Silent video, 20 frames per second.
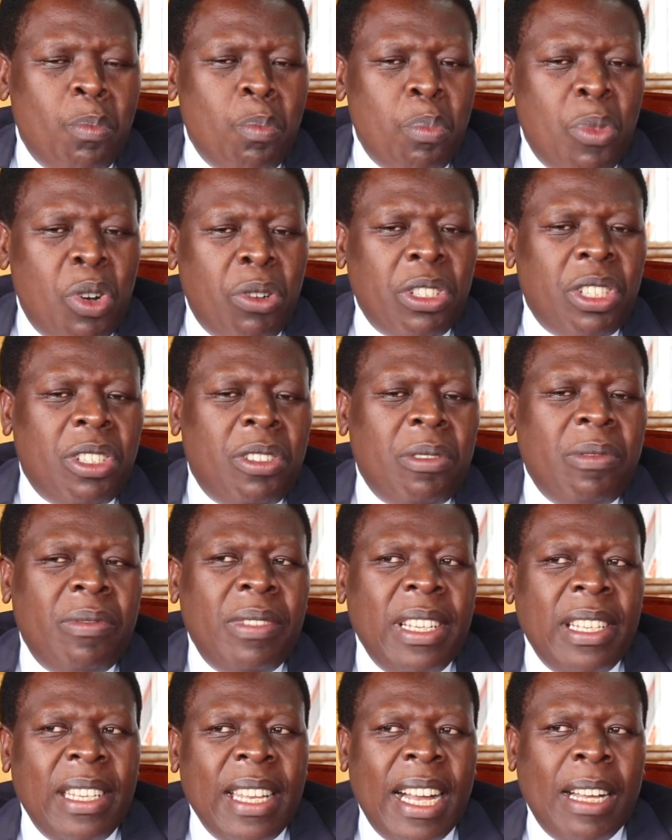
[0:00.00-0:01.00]
most
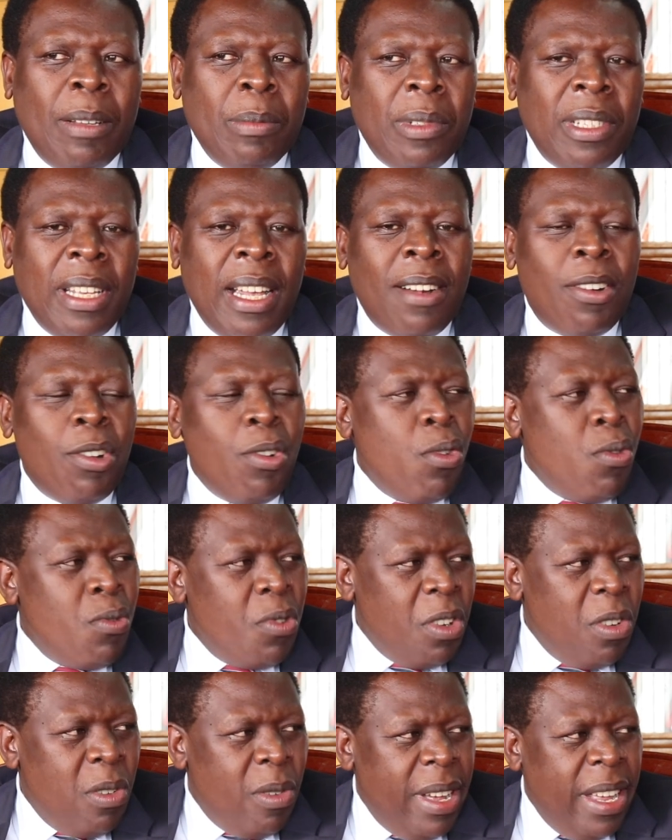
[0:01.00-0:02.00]
of the dams are
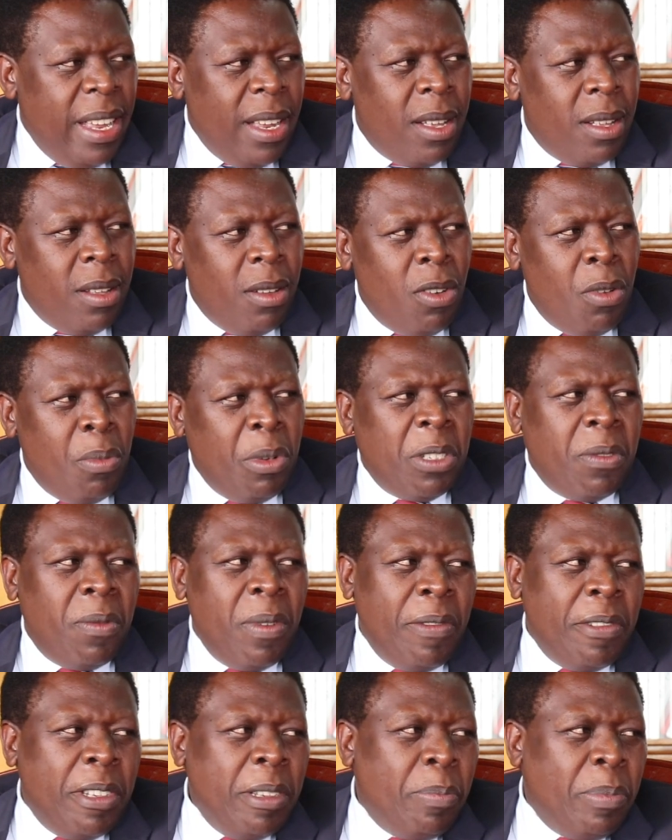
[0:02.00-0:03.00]
ongoing,
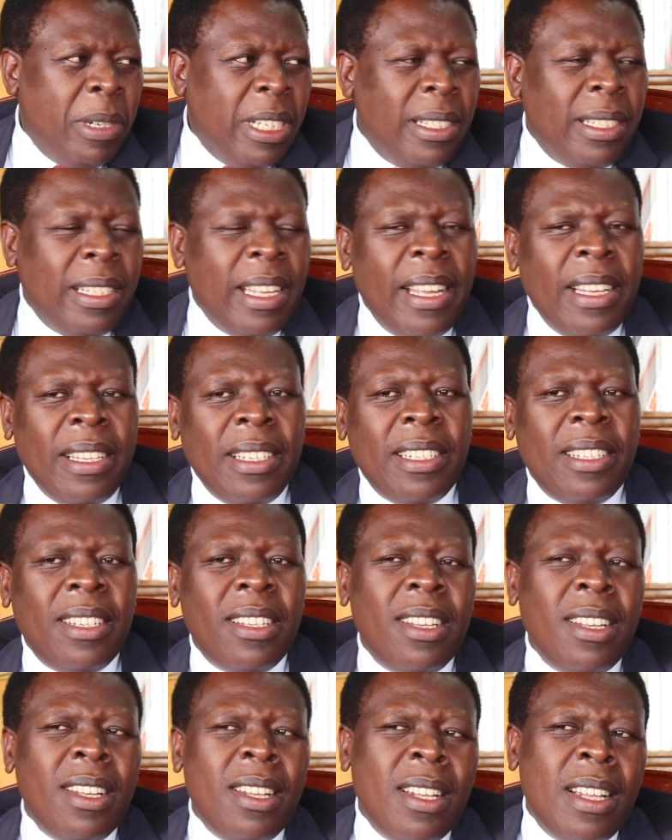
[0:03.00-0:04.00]
almost 50 percent.
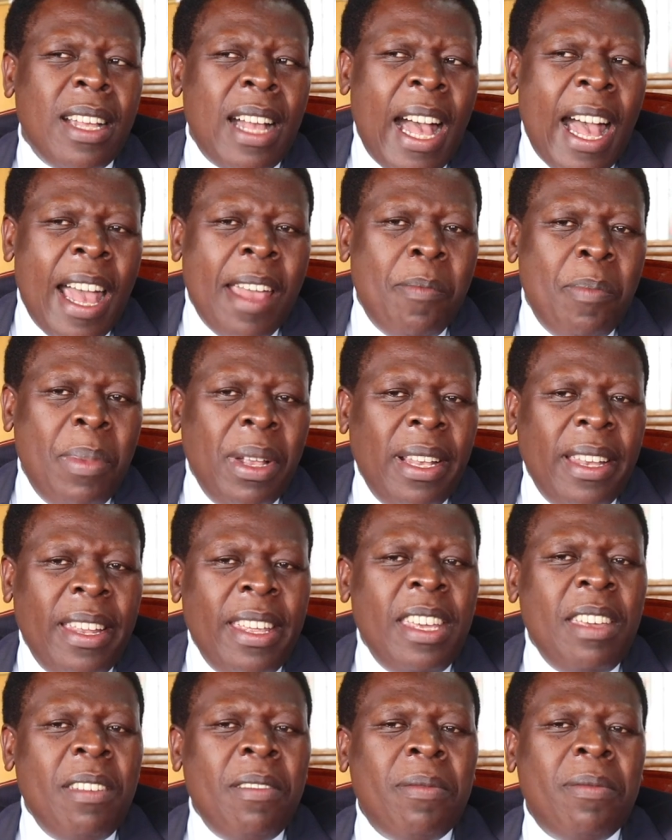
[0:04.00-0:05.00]
I
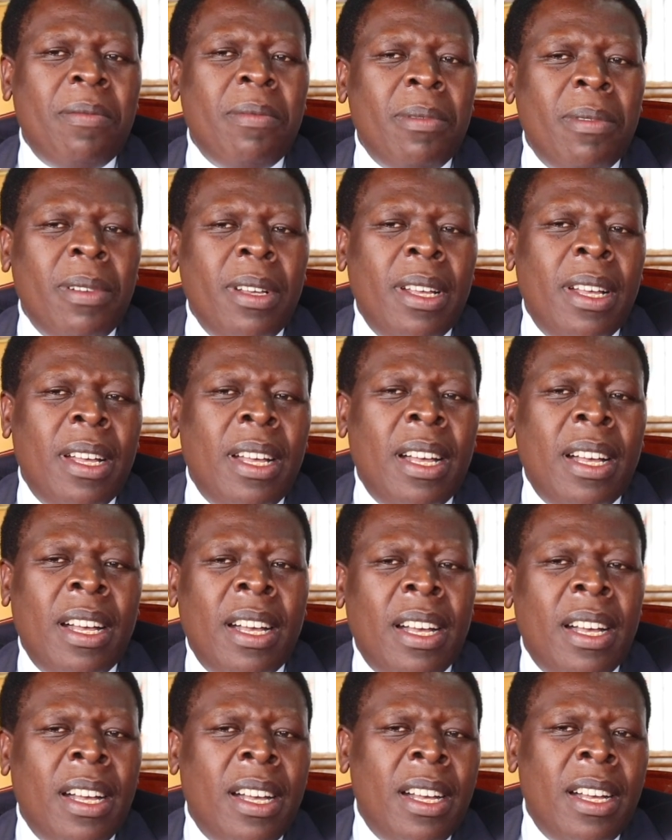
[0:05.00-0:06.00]
believe
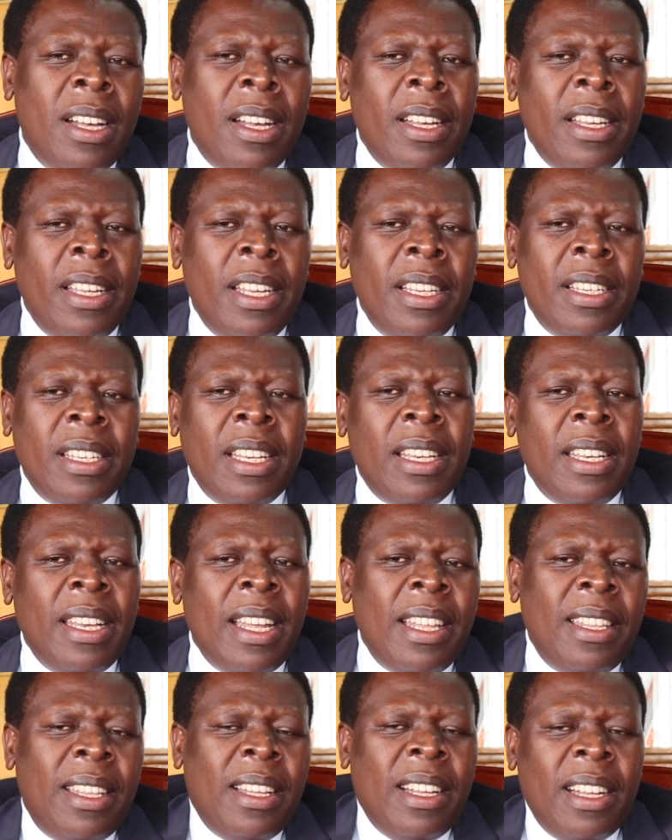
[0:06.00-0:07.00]
uh, in
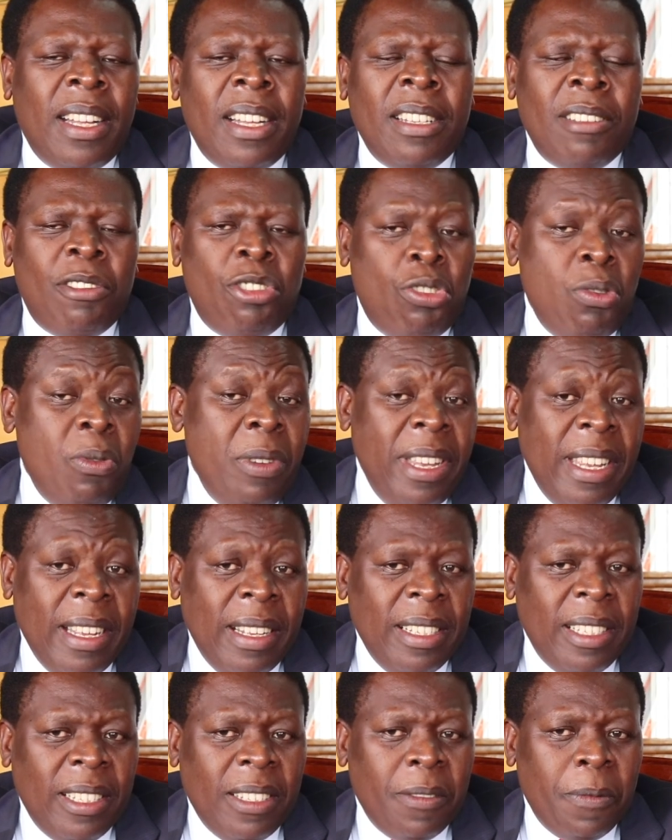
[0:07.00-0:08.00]
another two
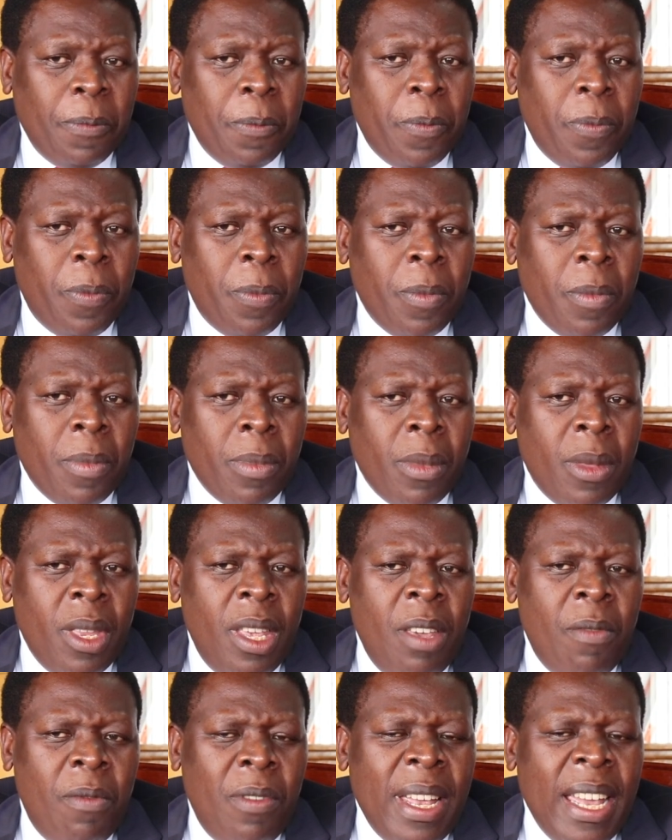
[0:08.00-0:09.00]
years,
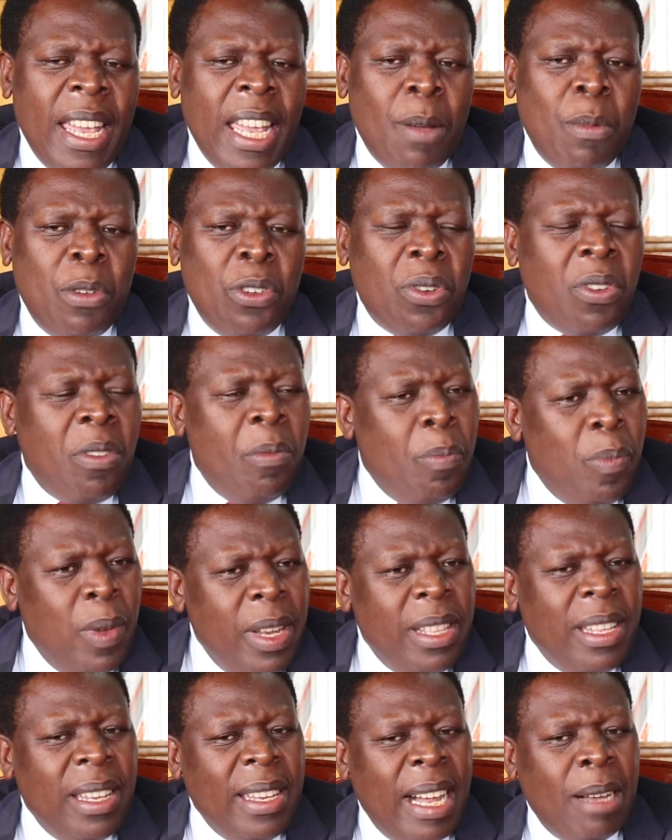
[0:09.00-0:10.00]
if we are able to
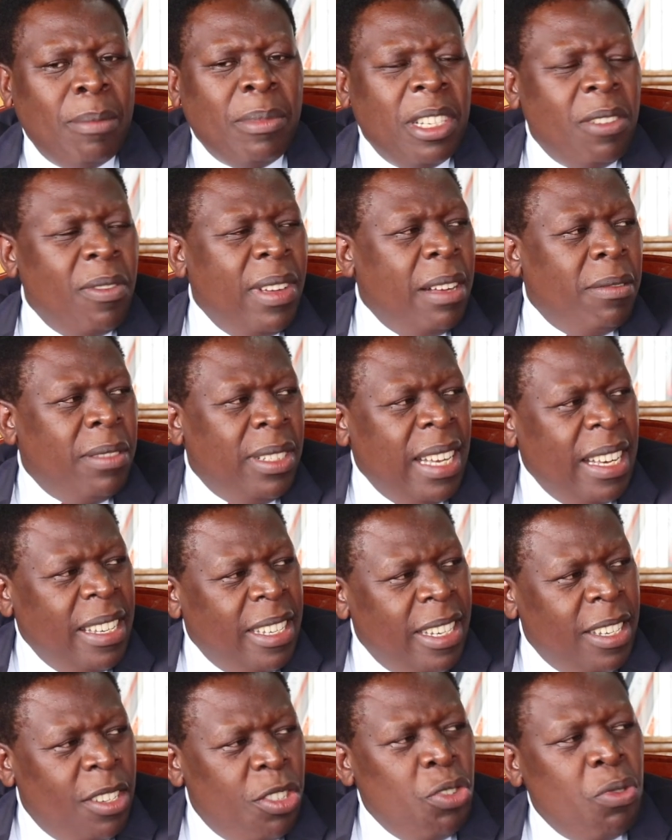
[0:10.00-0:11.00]
complete the dams that we have
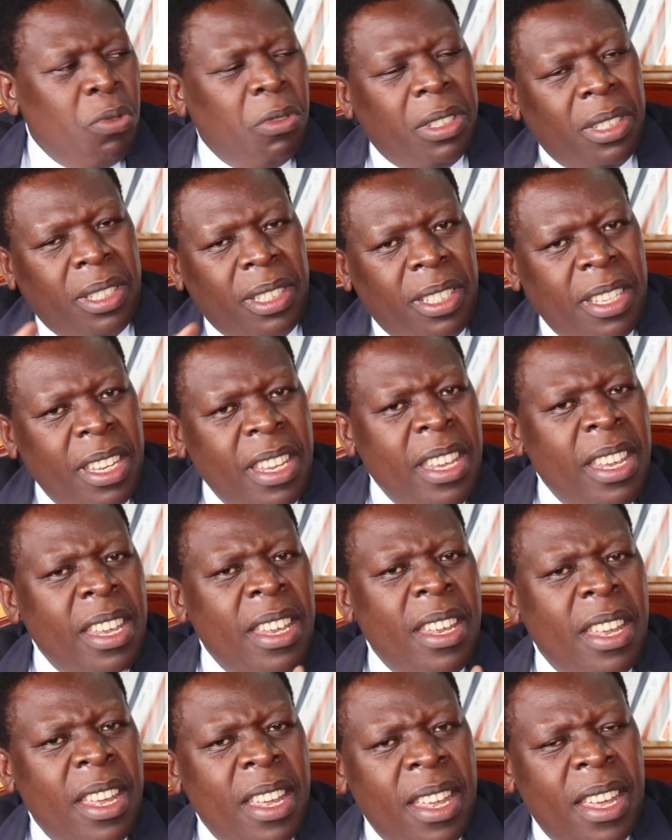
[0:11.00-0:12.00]
started, you'll
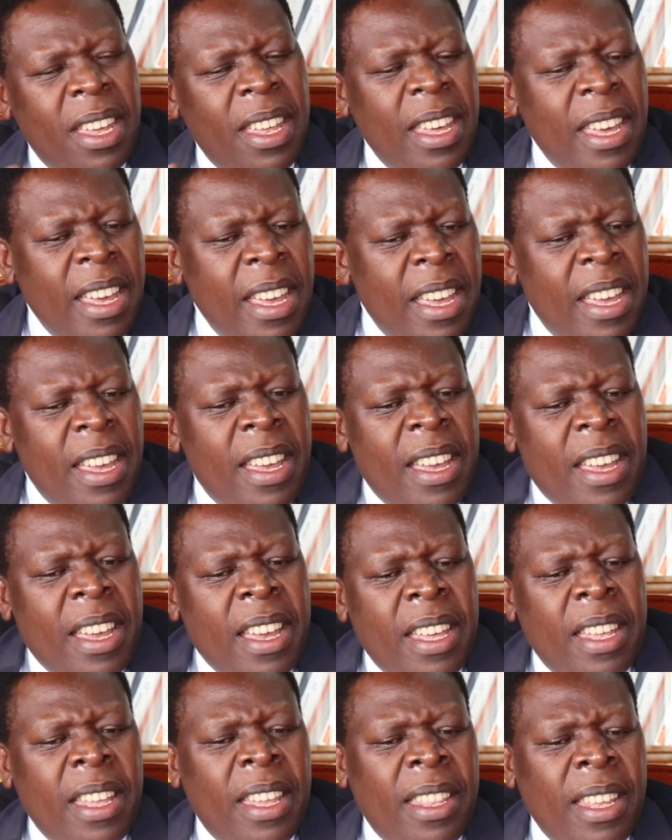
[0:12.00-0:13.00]
see uh,
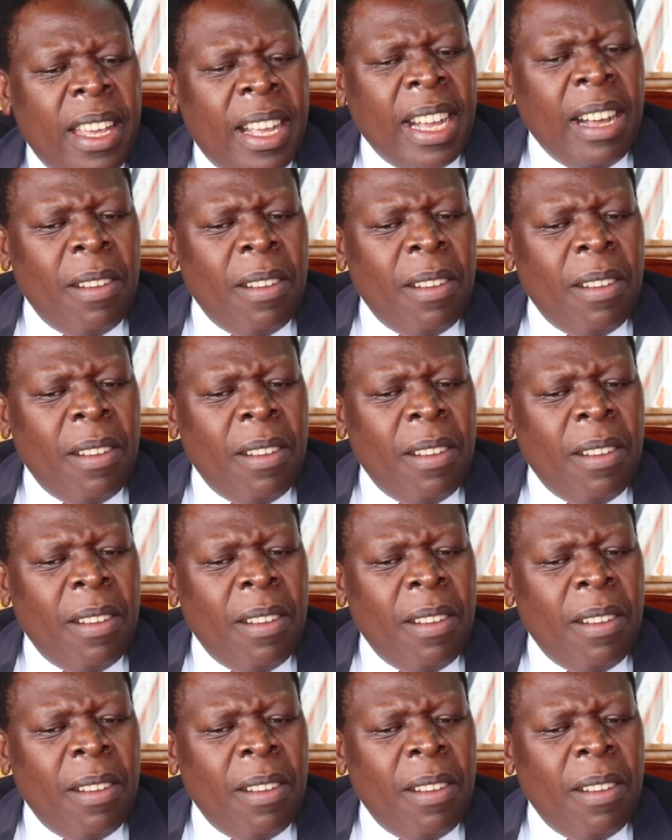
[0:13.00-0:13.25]
the